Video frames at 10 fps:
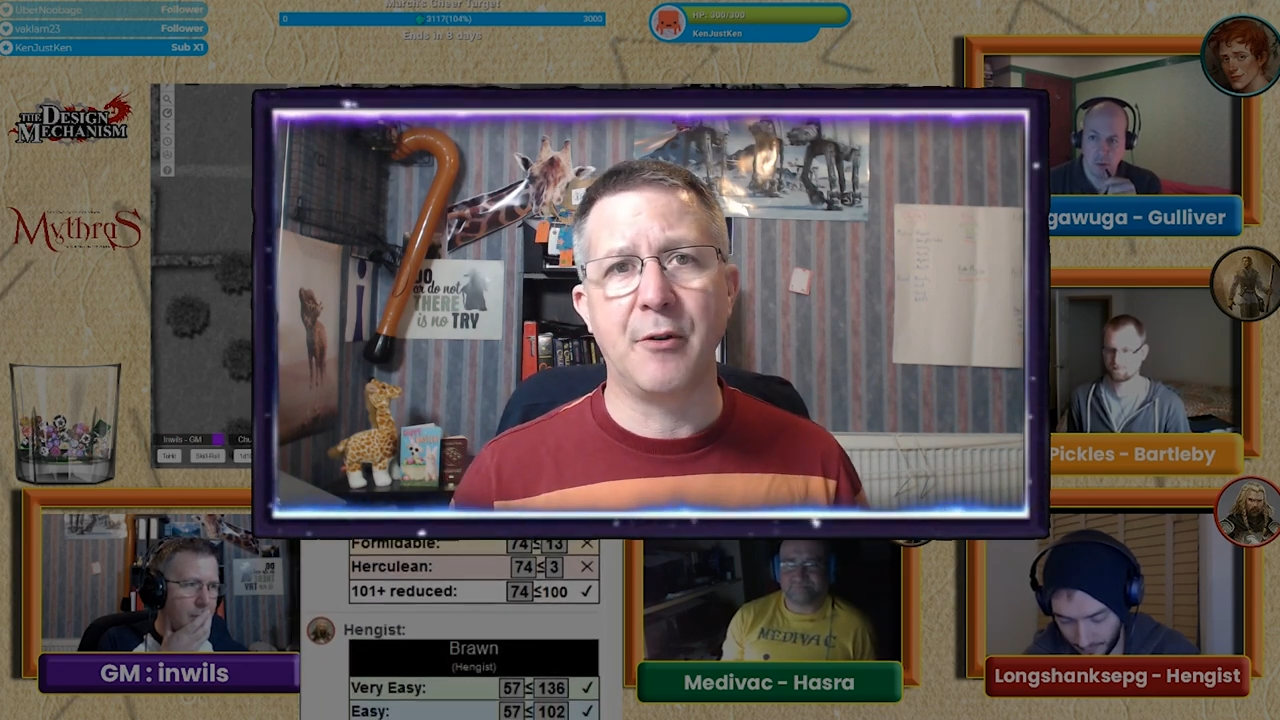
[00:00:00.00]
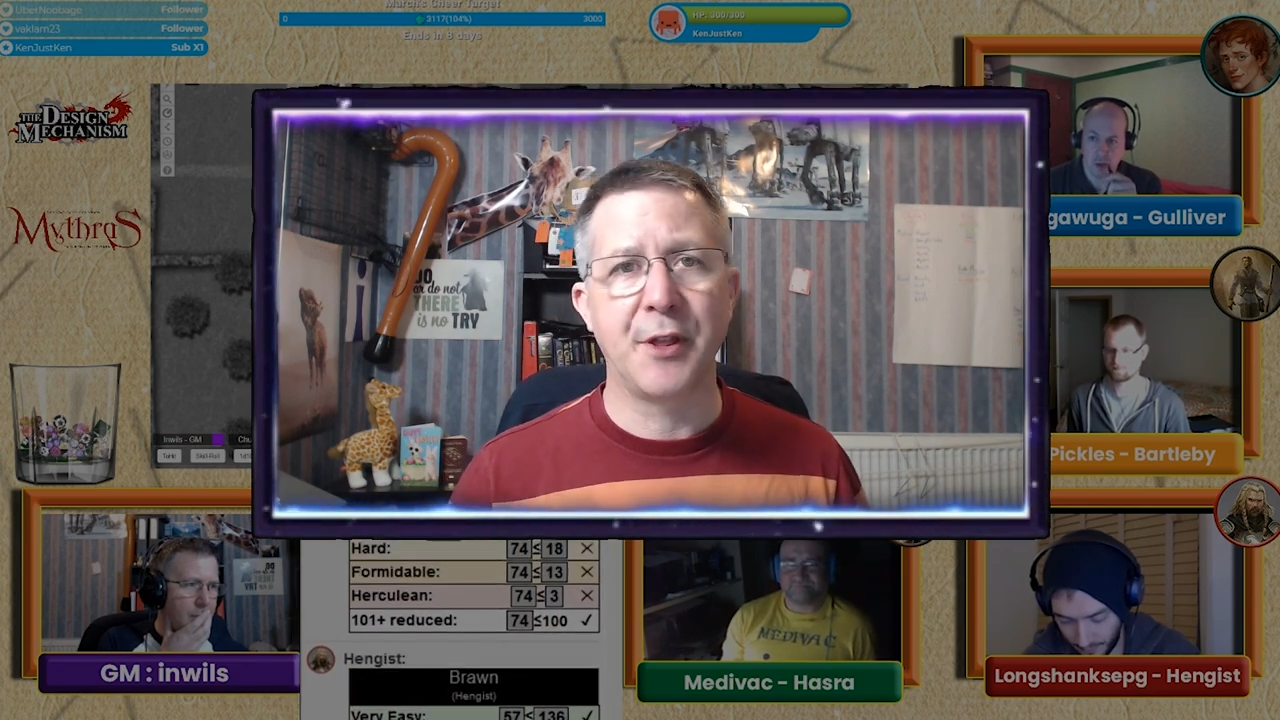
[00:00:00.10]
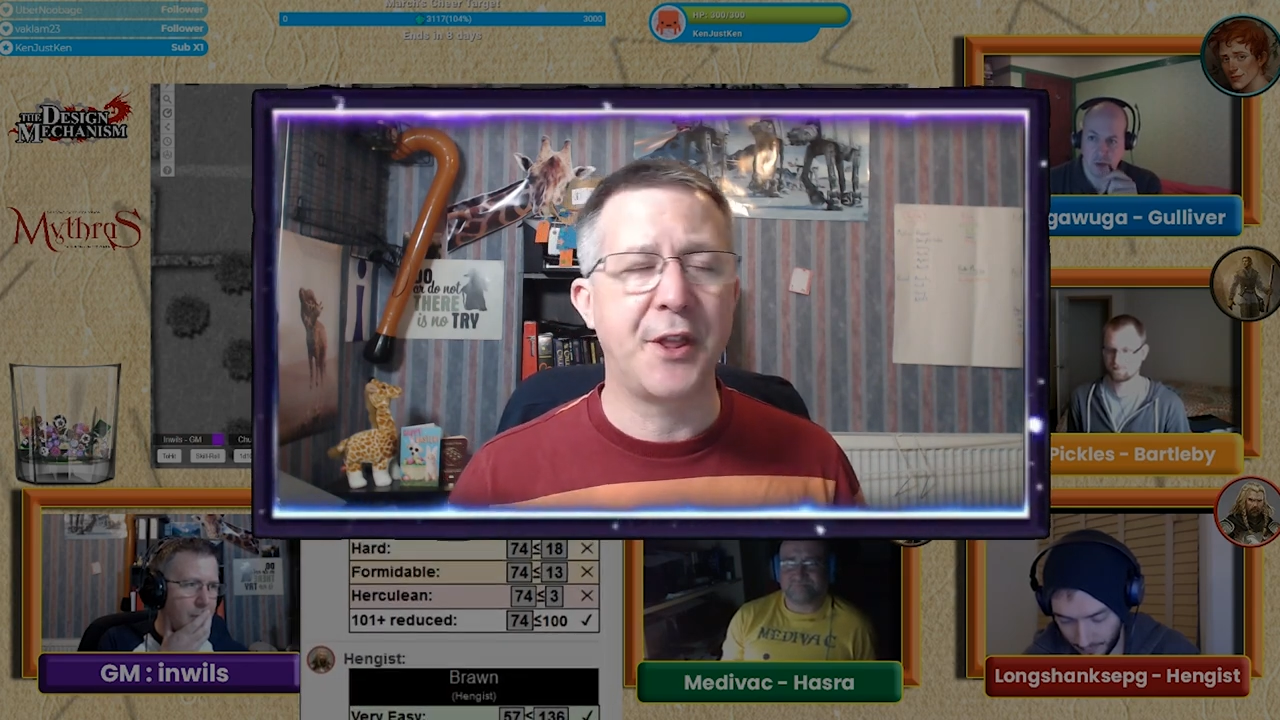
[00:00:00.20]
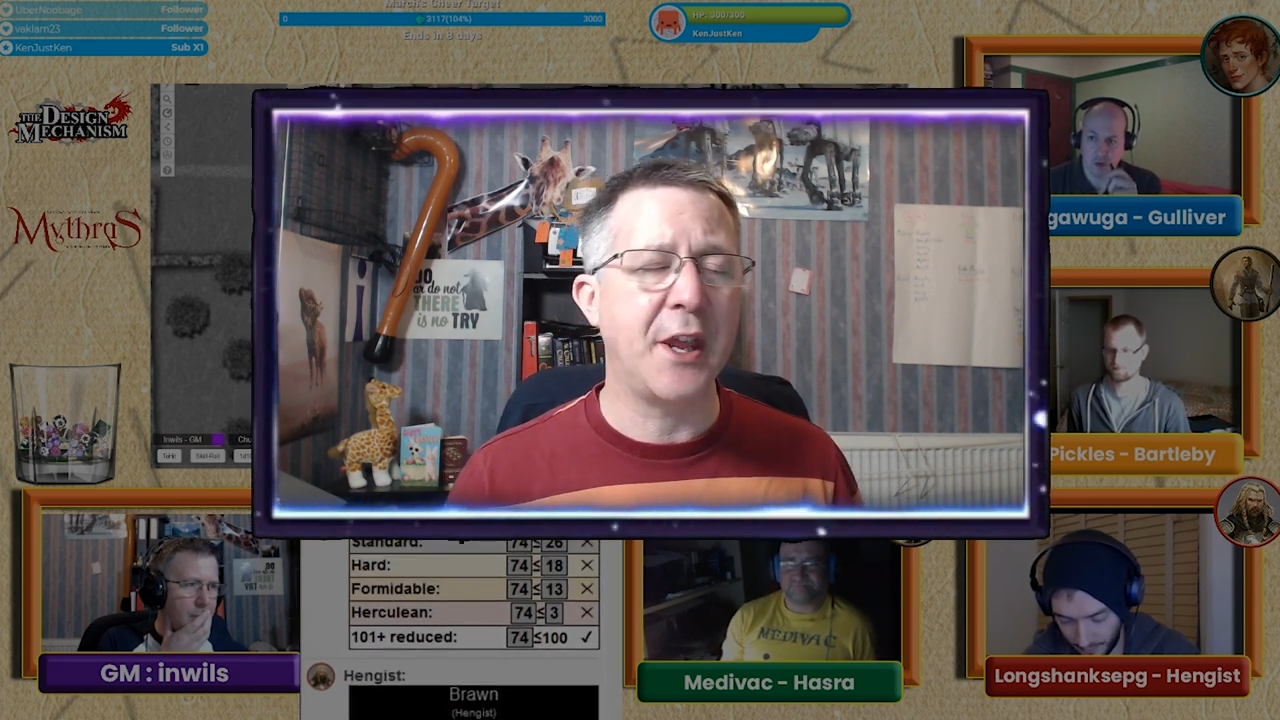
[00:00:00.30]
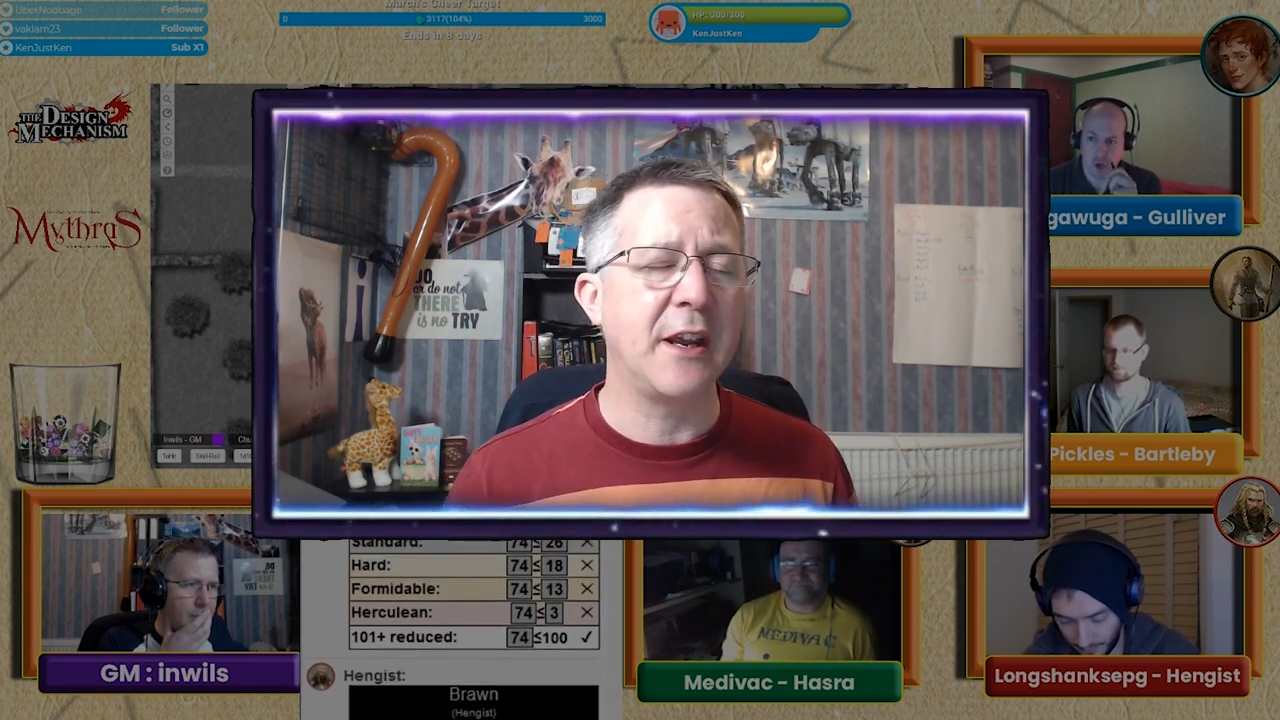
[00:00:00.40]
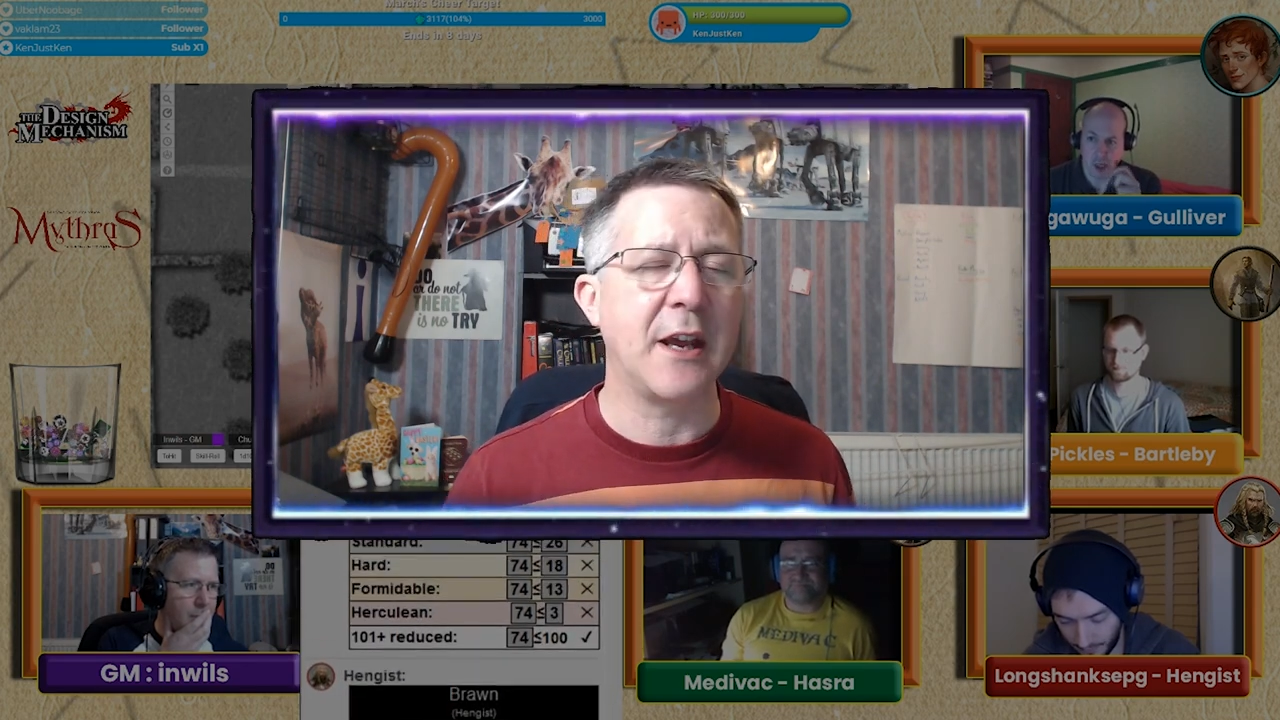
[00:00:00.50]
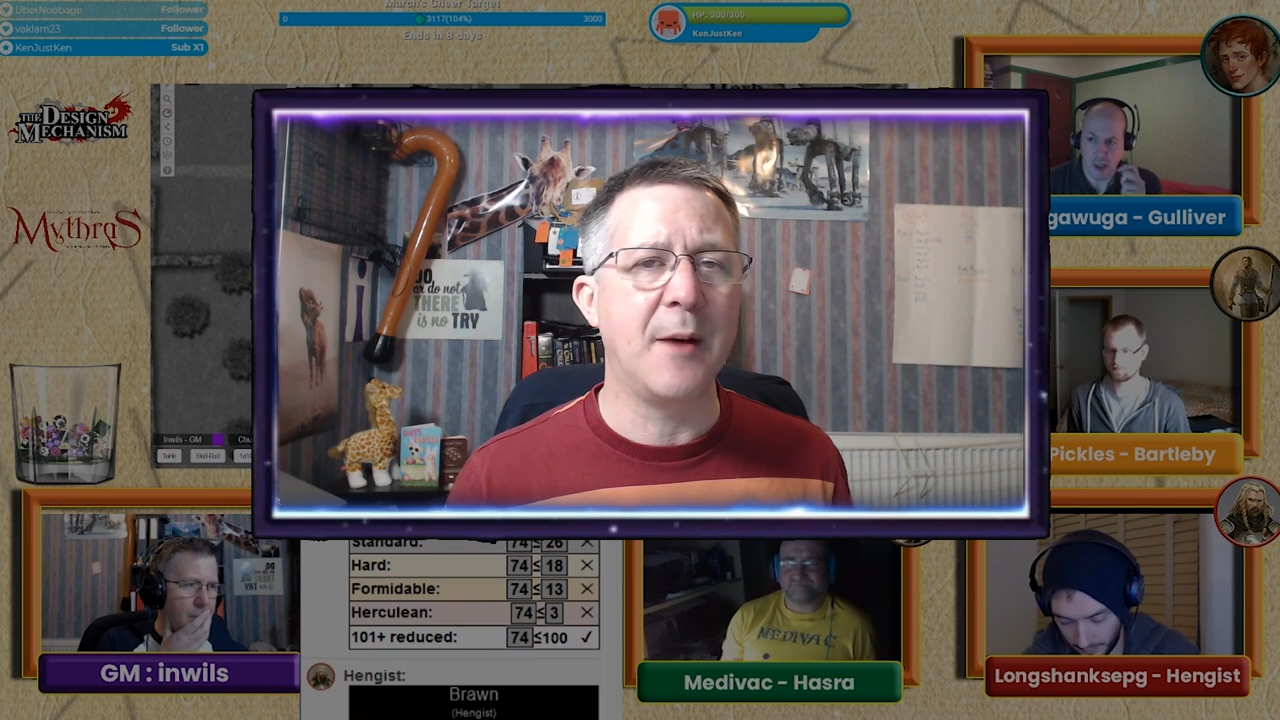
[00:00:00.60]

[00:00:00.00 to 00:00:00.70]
or think